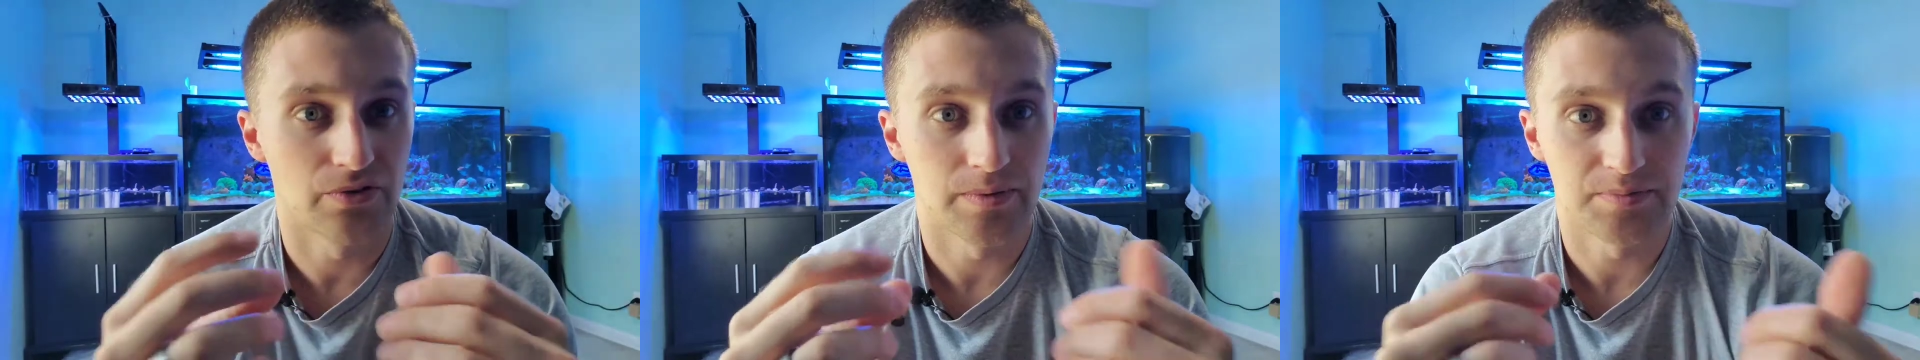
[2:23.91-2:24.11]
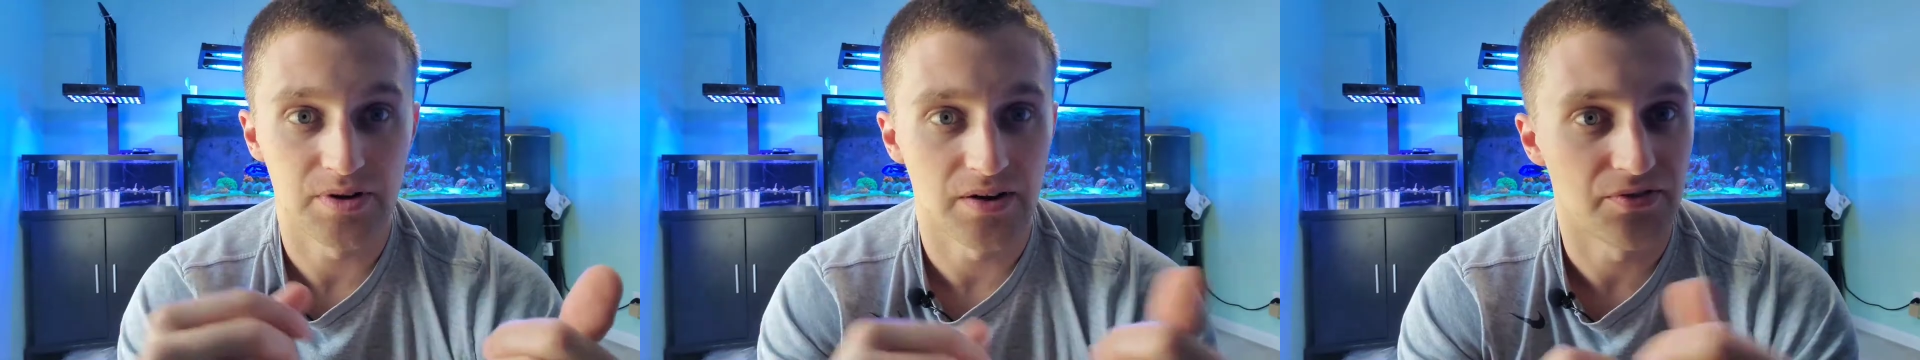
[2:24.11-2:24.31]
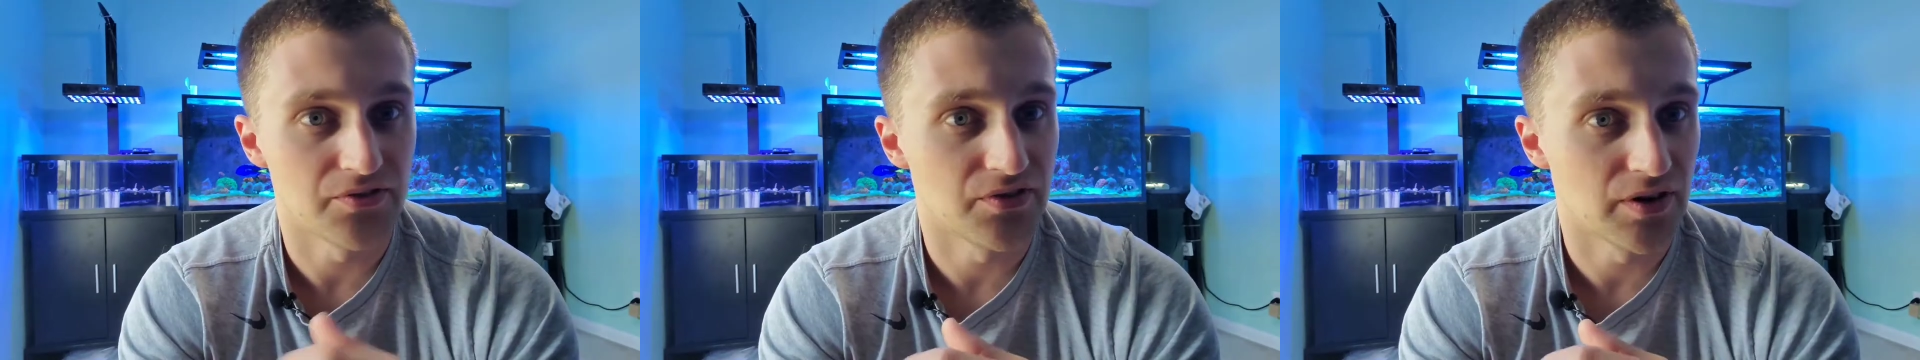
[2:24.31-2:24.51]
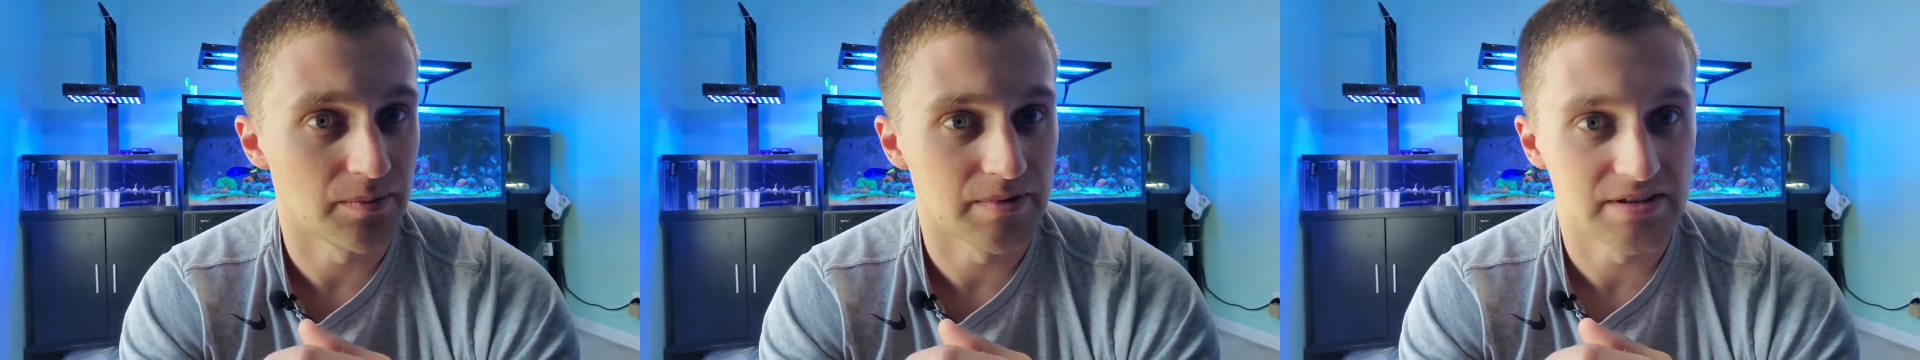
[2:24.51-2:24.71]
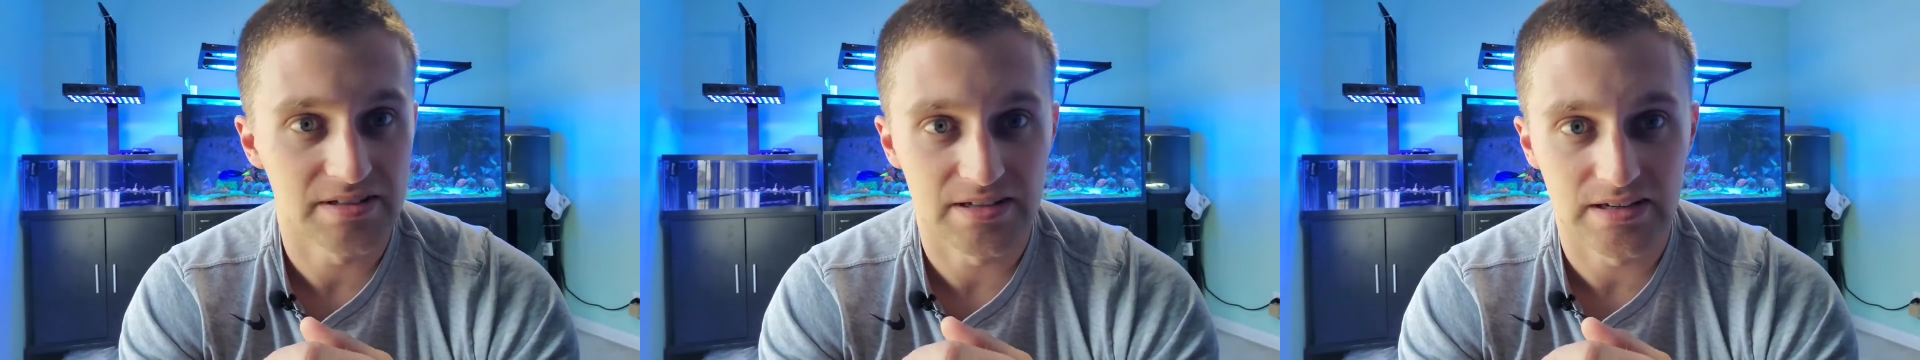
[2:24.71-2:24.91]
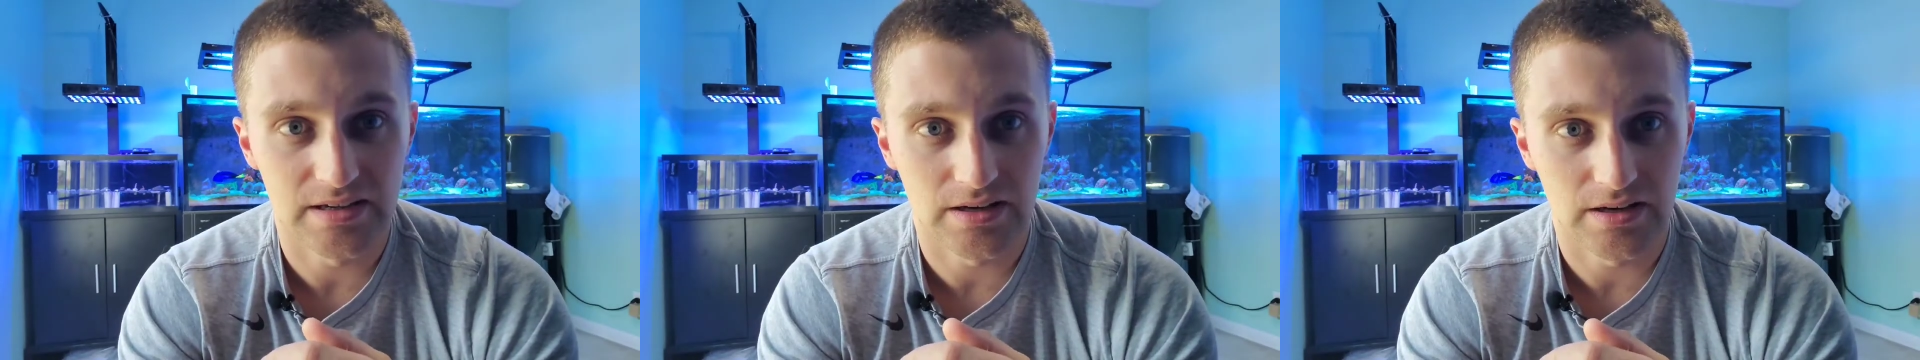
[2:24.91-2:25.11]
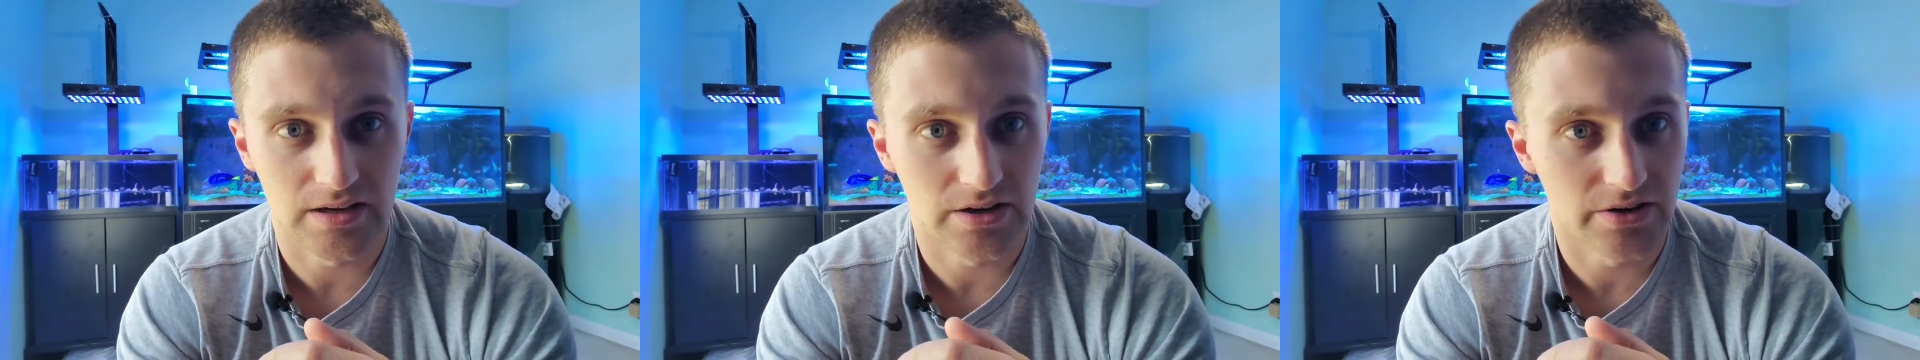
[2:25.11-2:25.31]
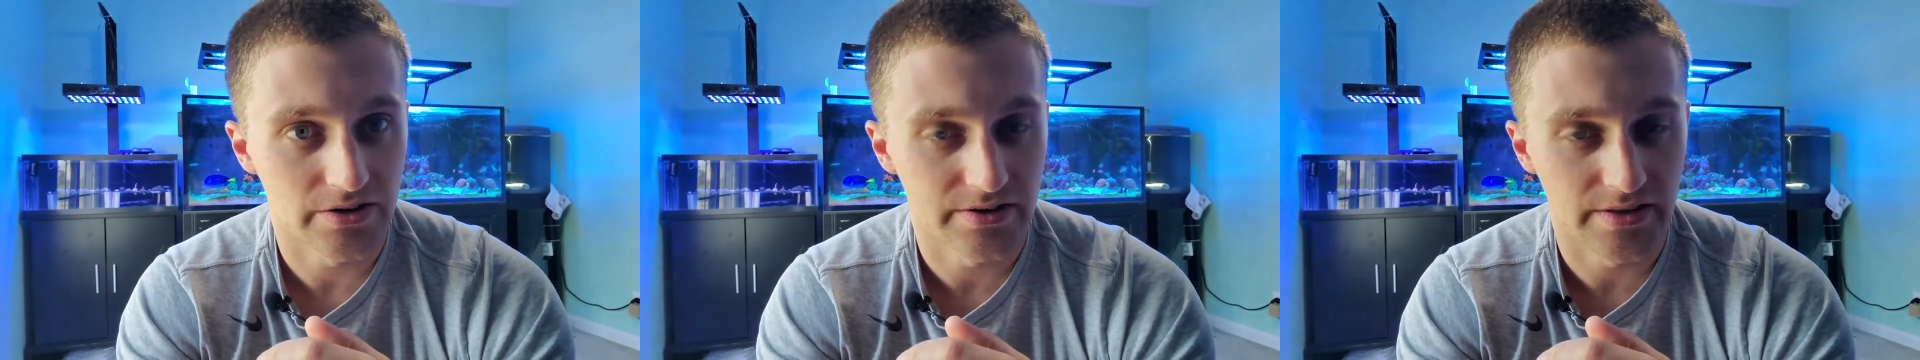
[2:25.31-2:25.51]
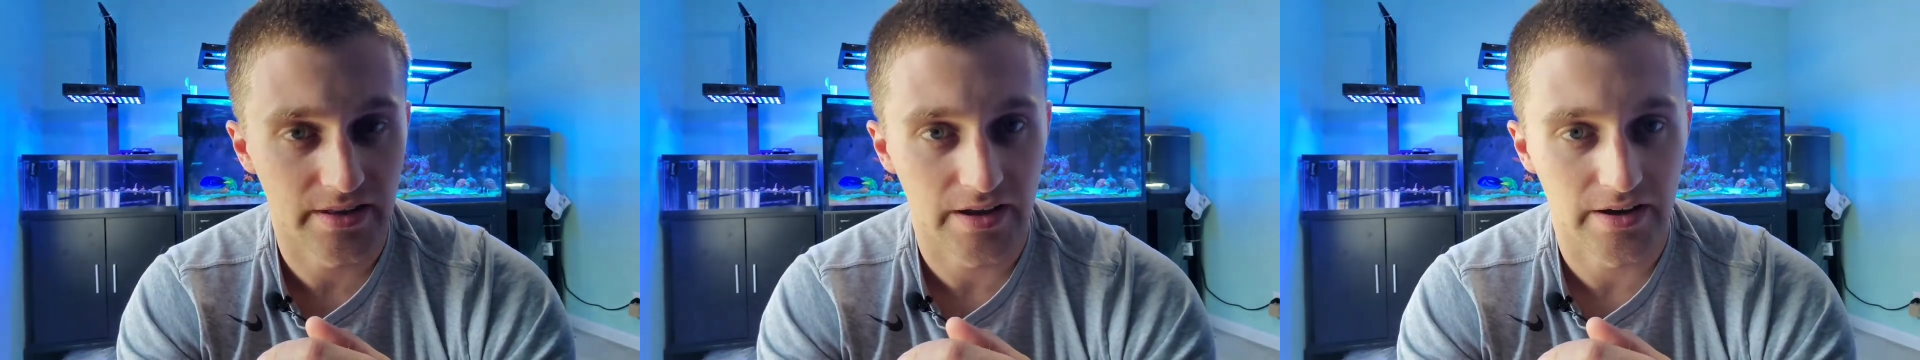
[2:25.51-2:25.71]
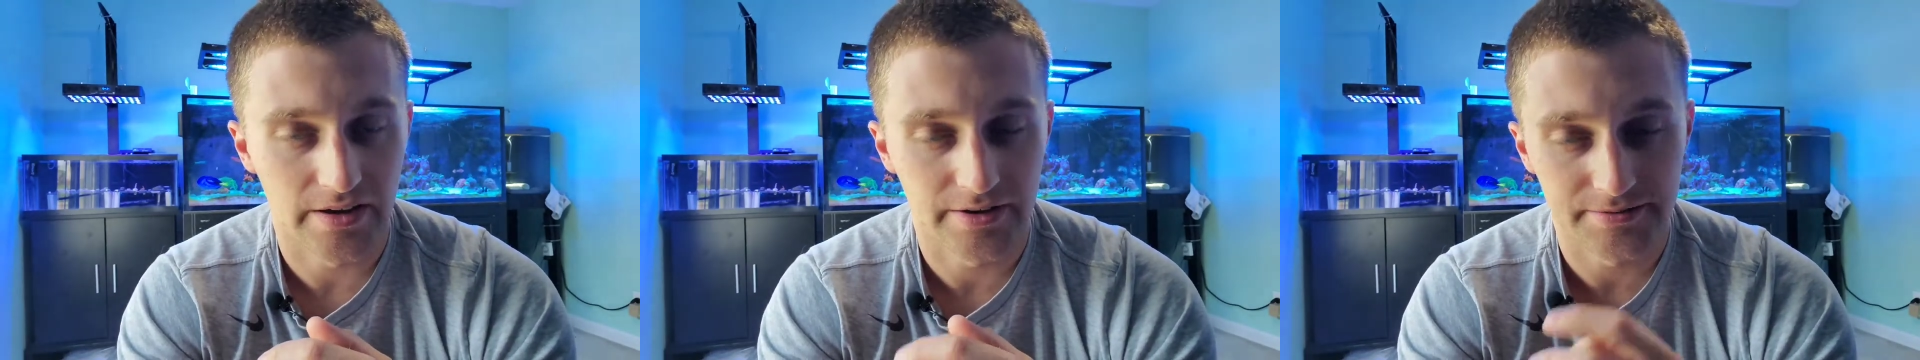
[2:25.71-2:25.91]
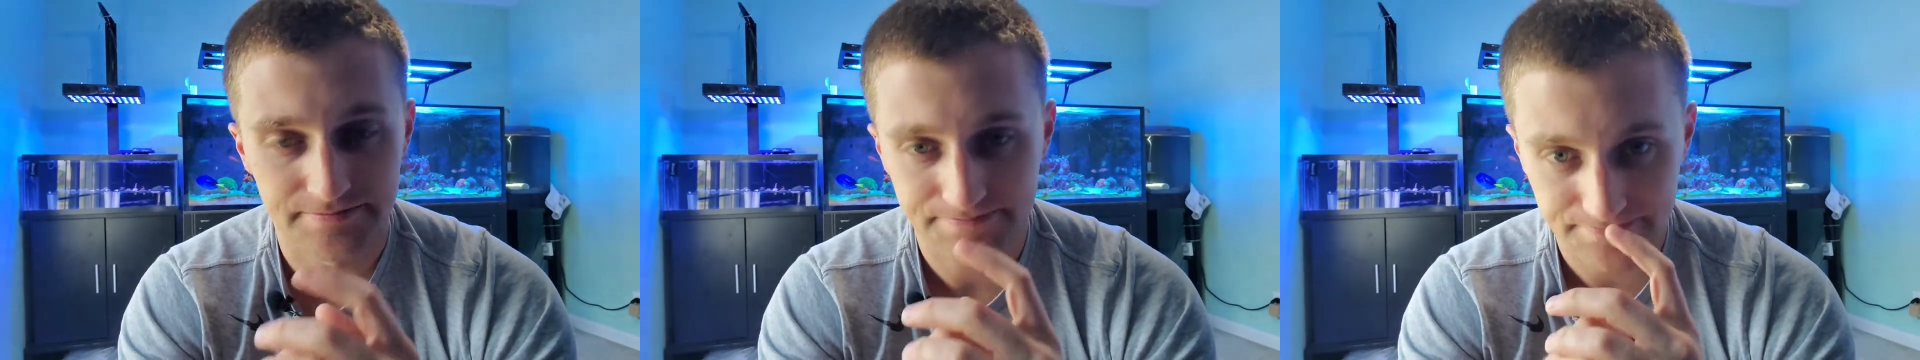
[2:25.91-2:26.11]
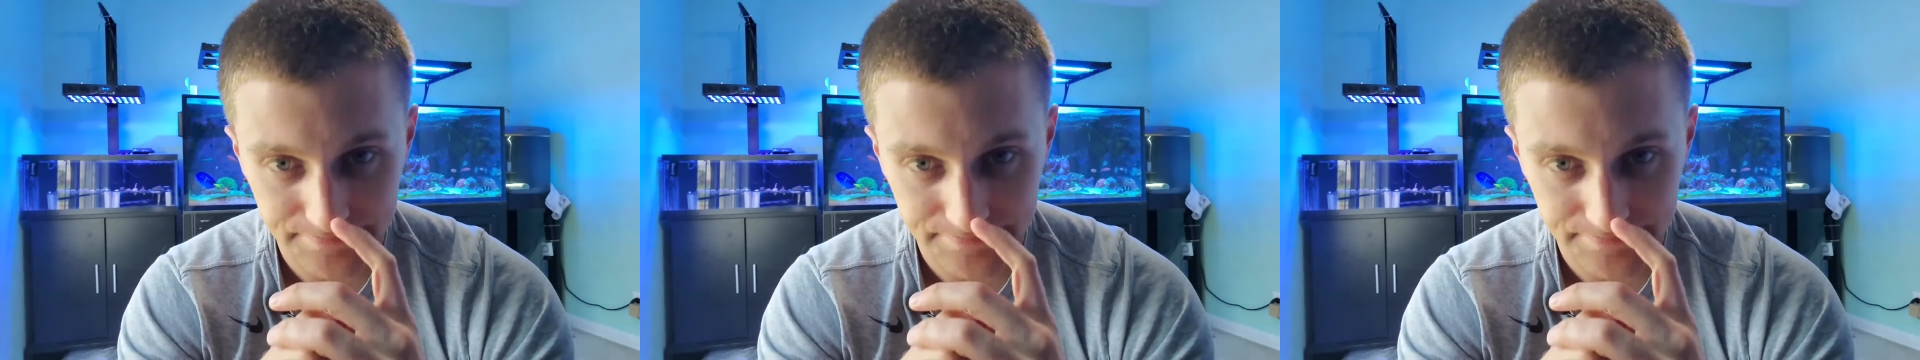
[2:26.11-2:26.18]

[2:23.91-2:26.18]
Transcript: ripped off a of vermetid here and there.